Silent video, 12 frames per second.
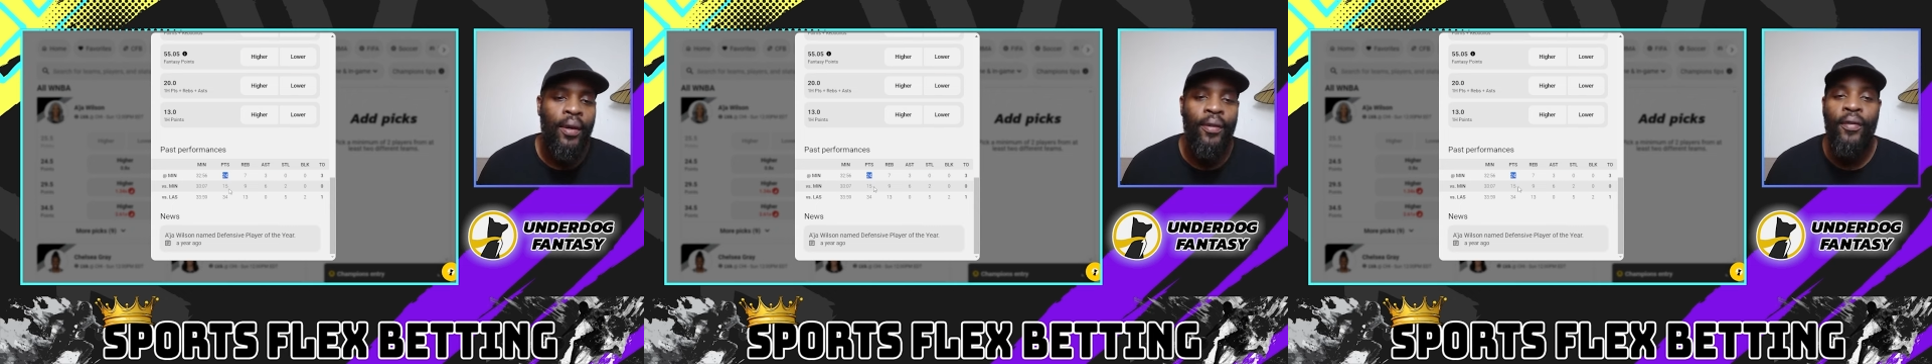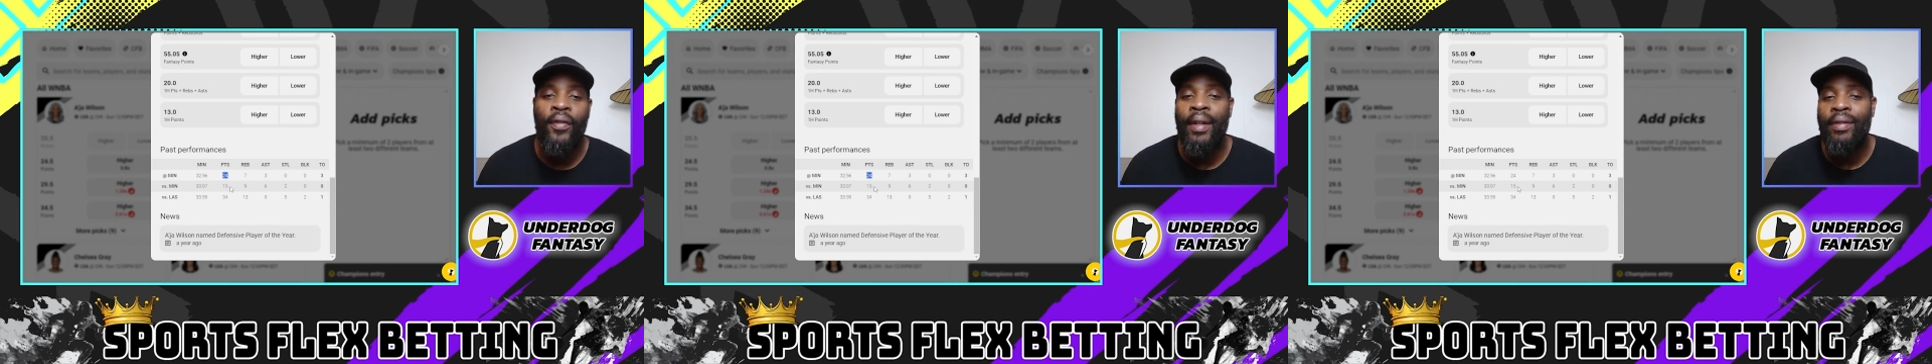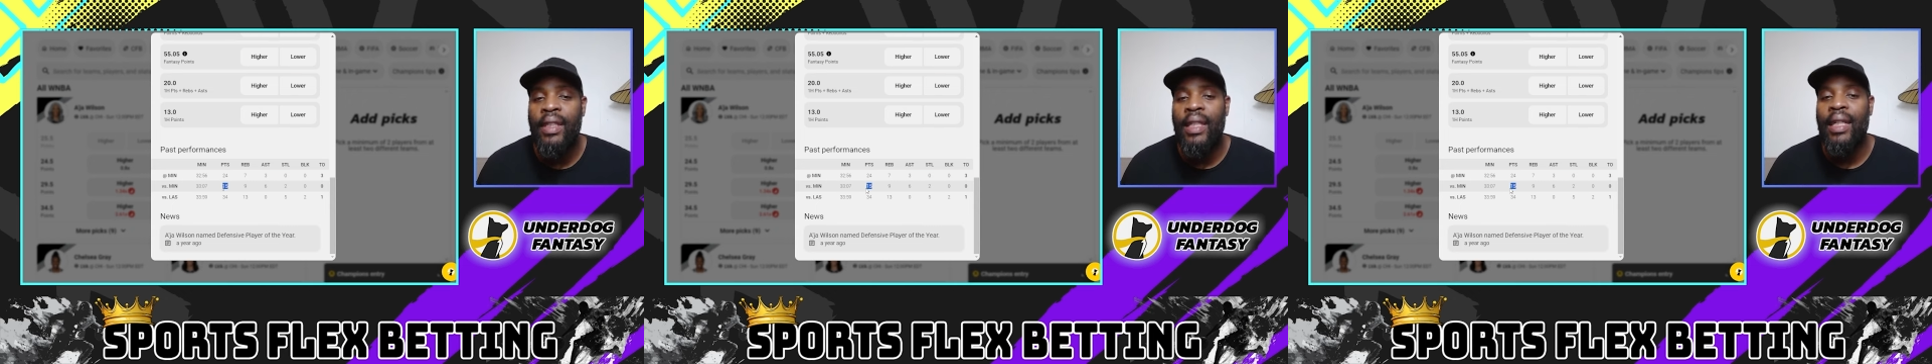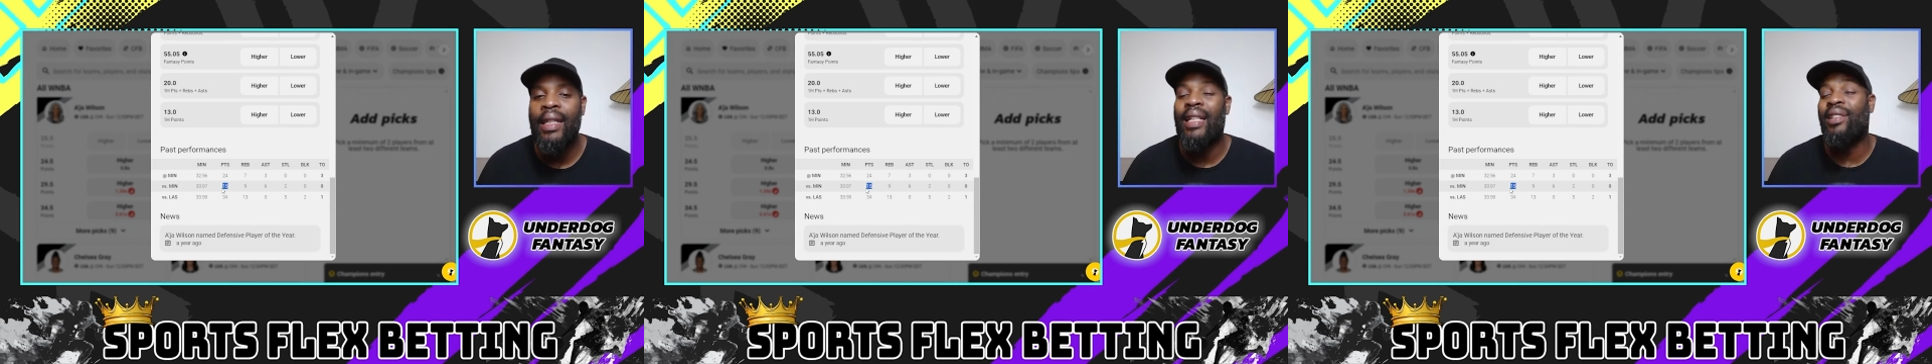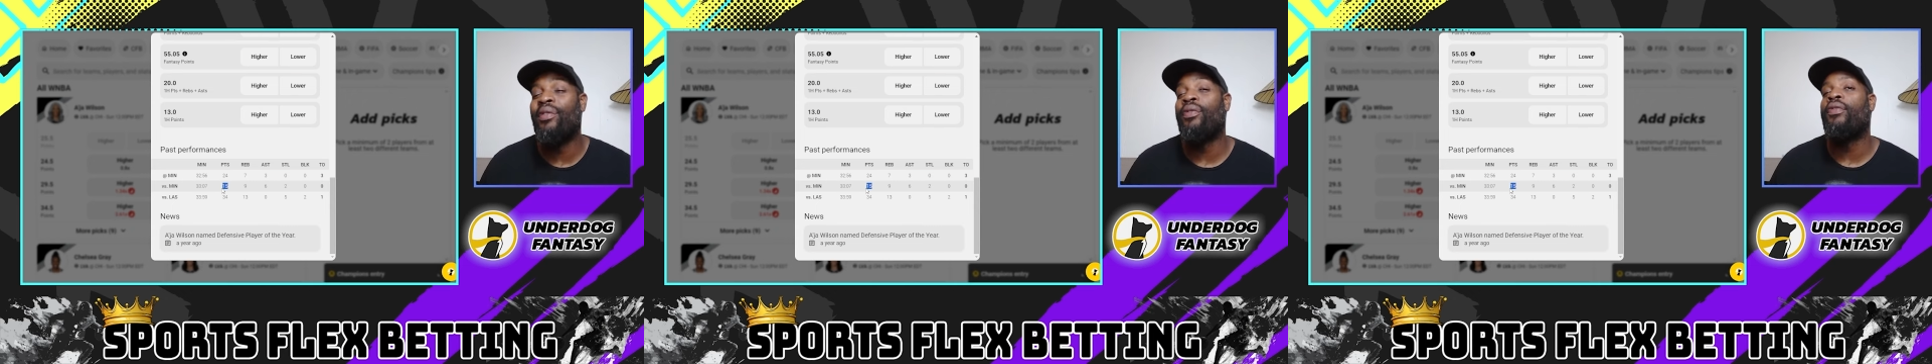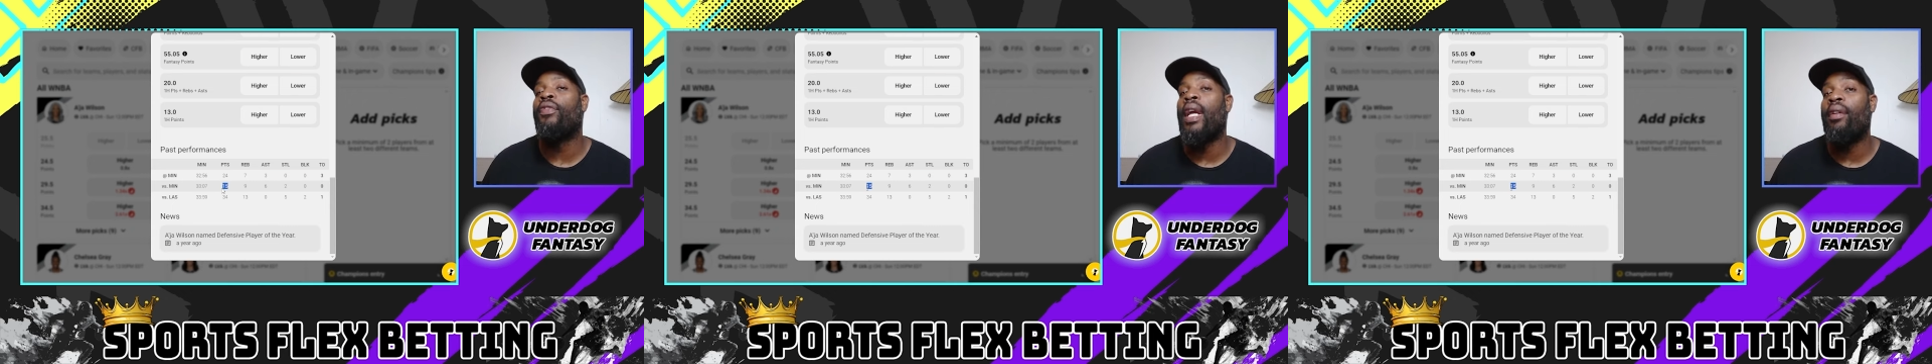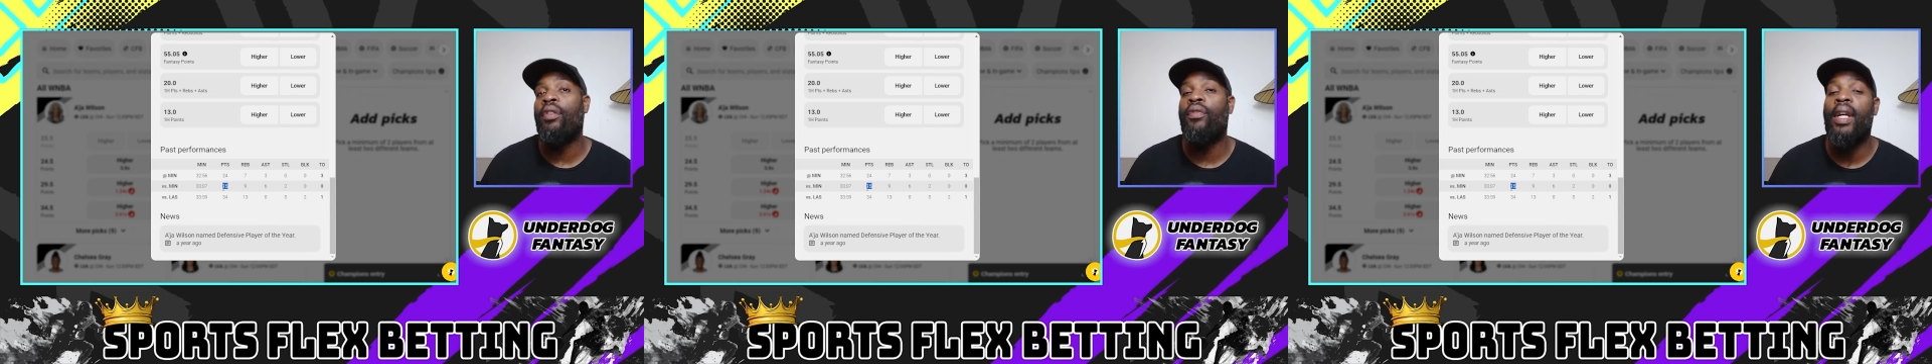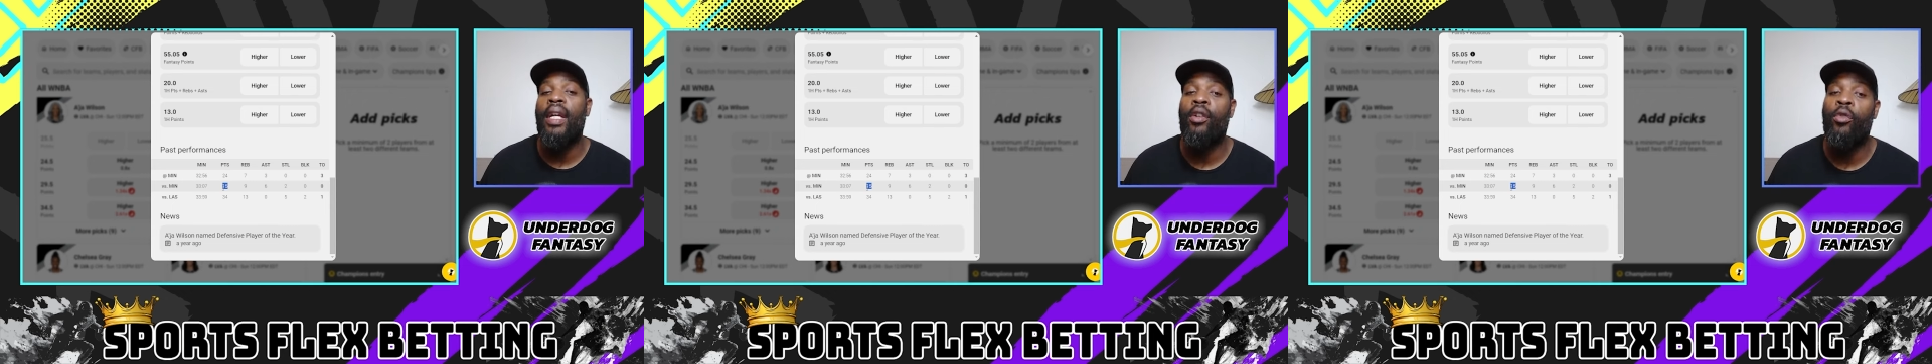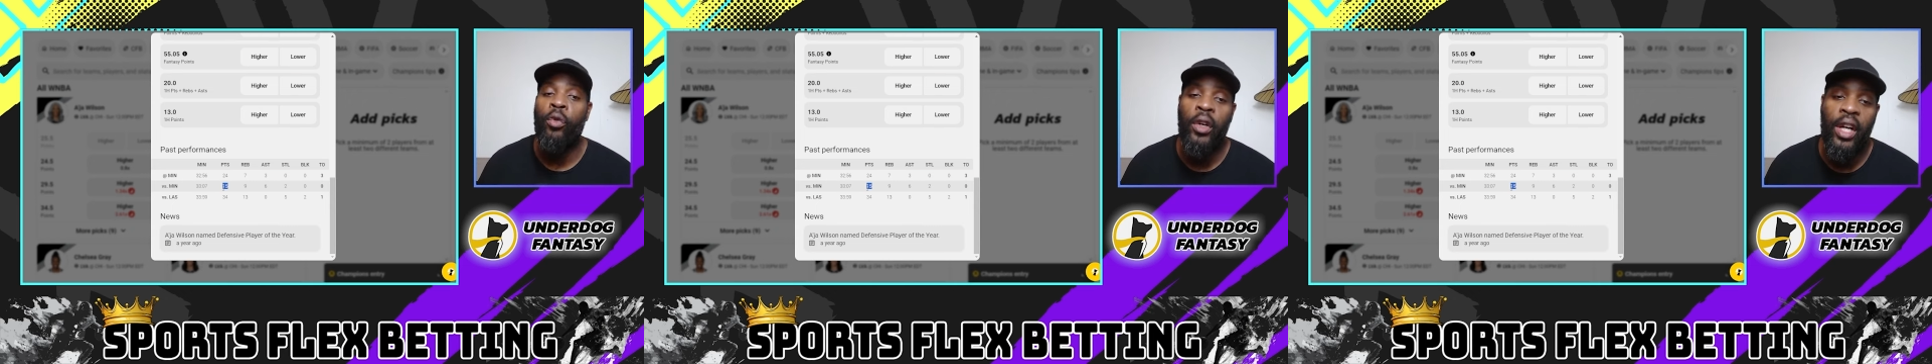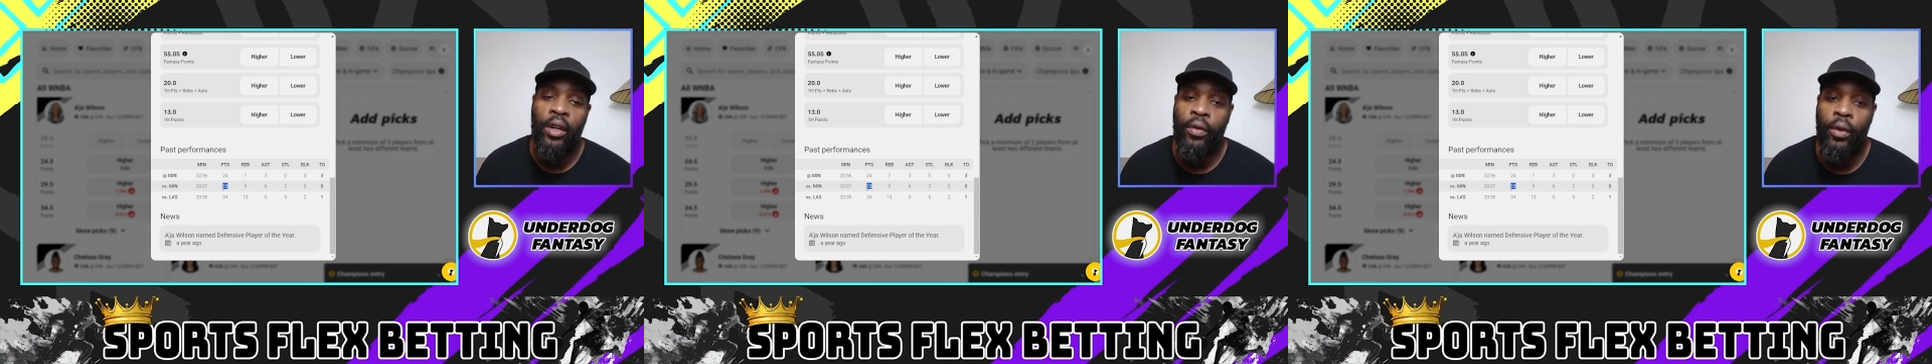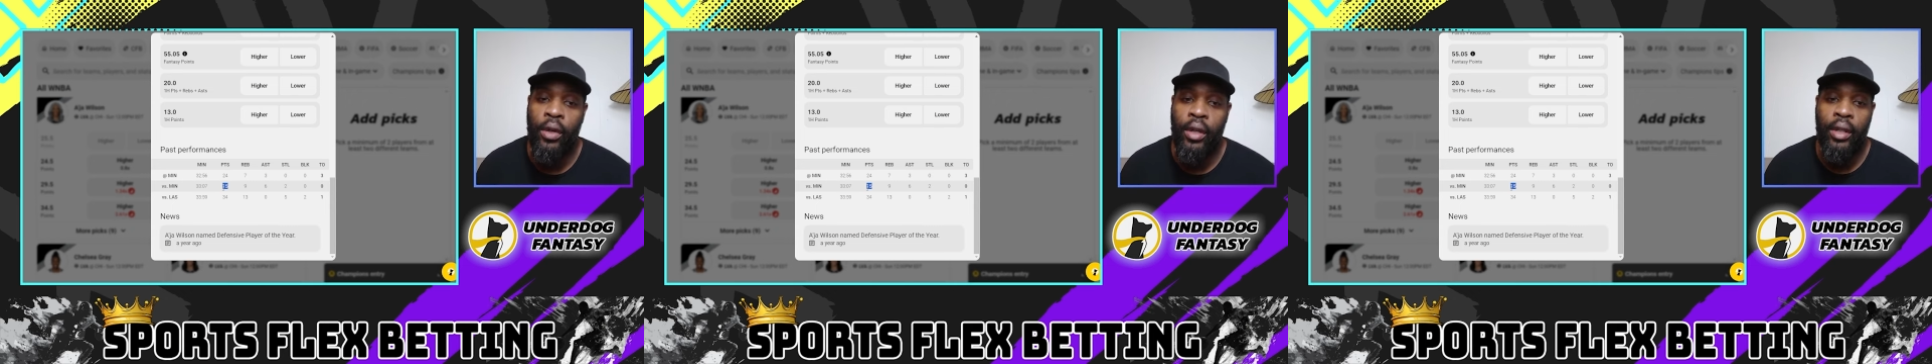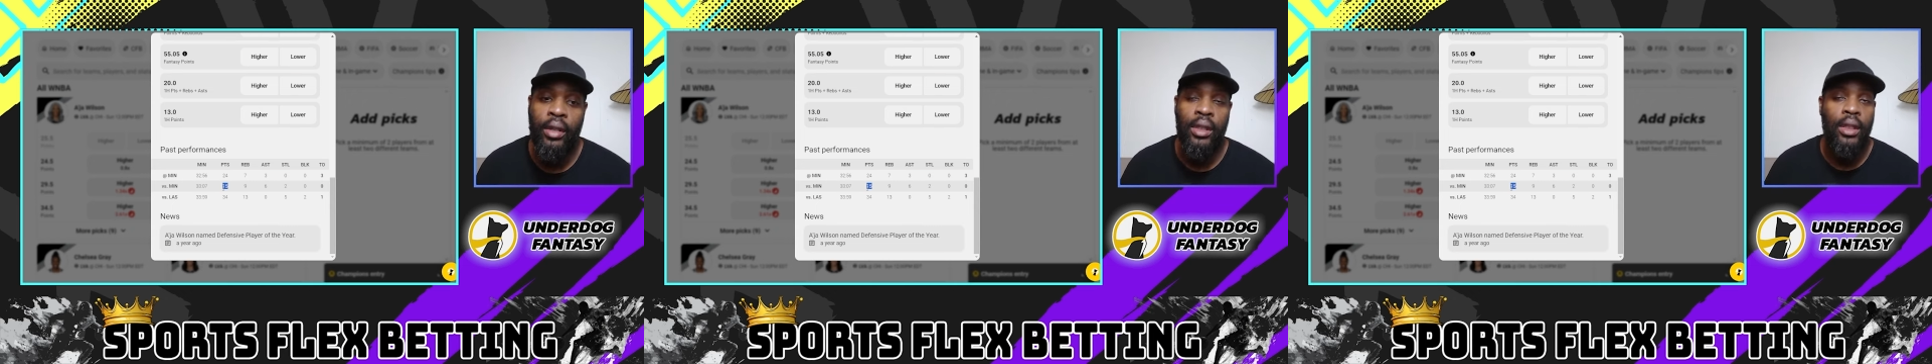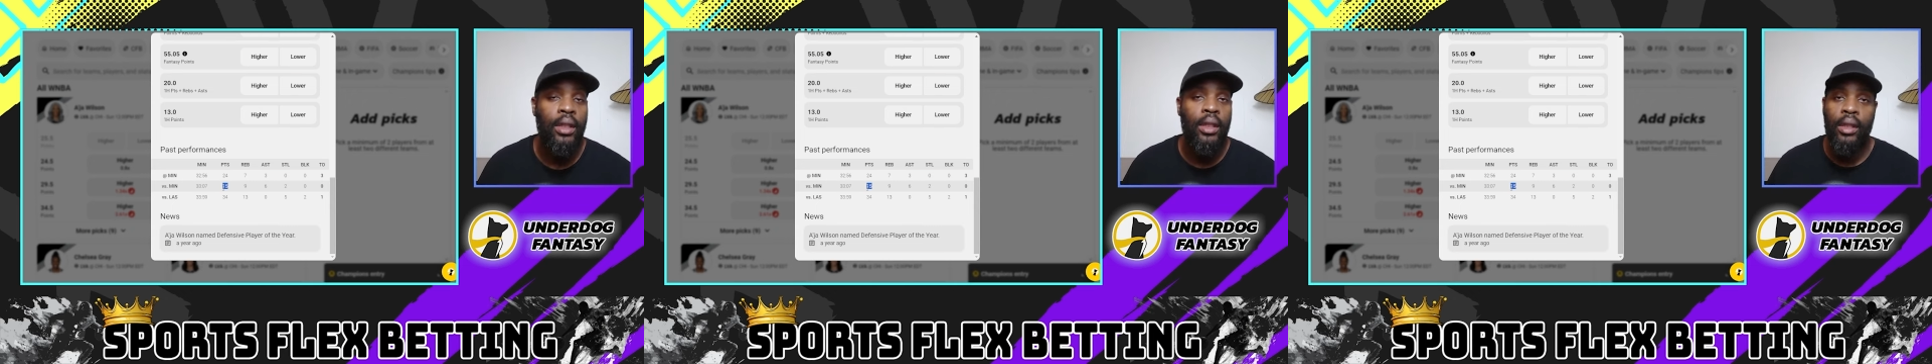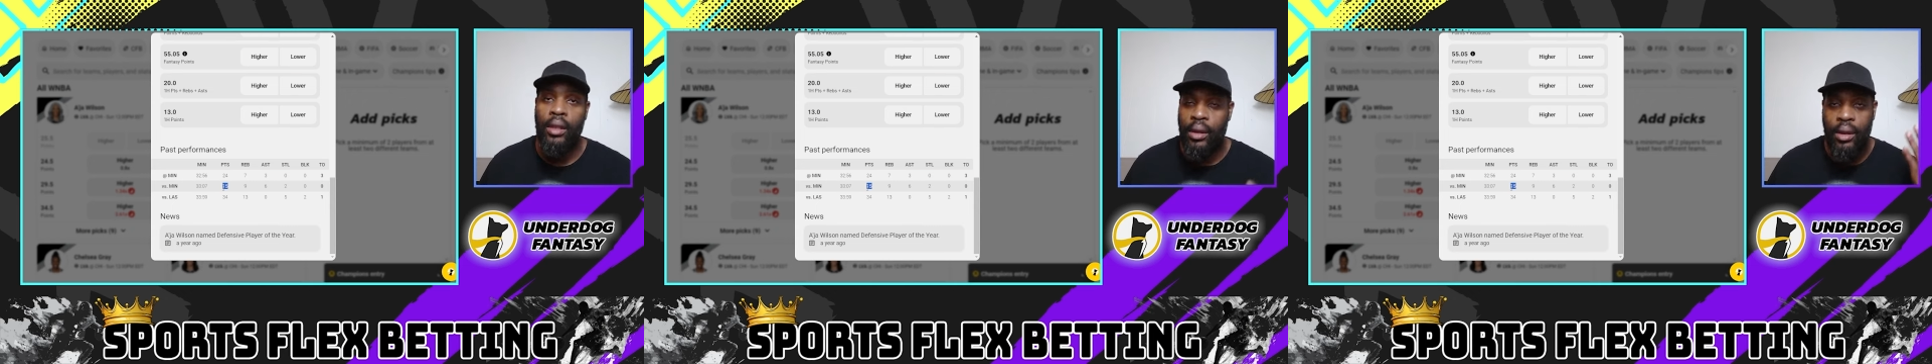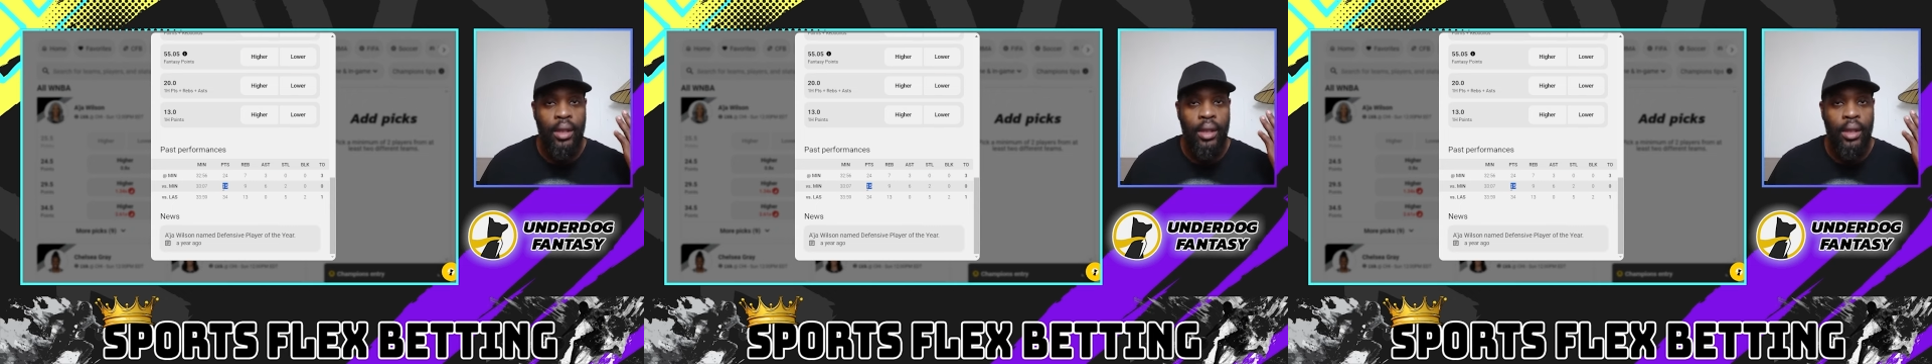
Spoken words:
15, that's very, very rare for her. She